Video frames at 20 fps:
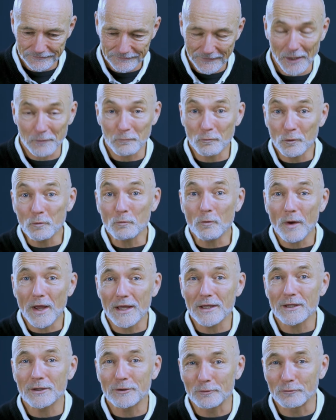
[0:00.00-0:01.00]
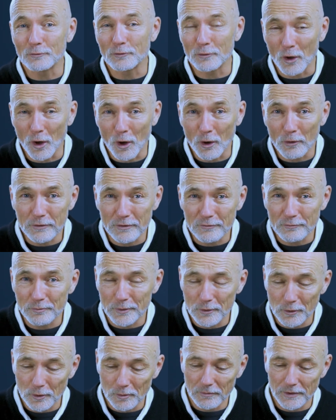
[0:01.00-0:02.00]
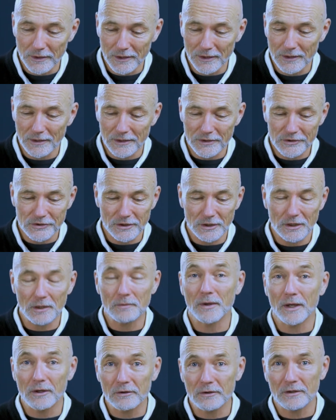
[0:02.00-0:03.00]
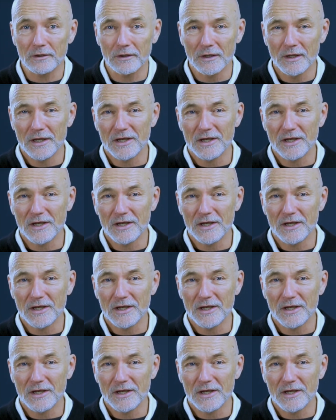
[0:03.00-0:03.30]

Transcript: And one way you know you've become legalistic about it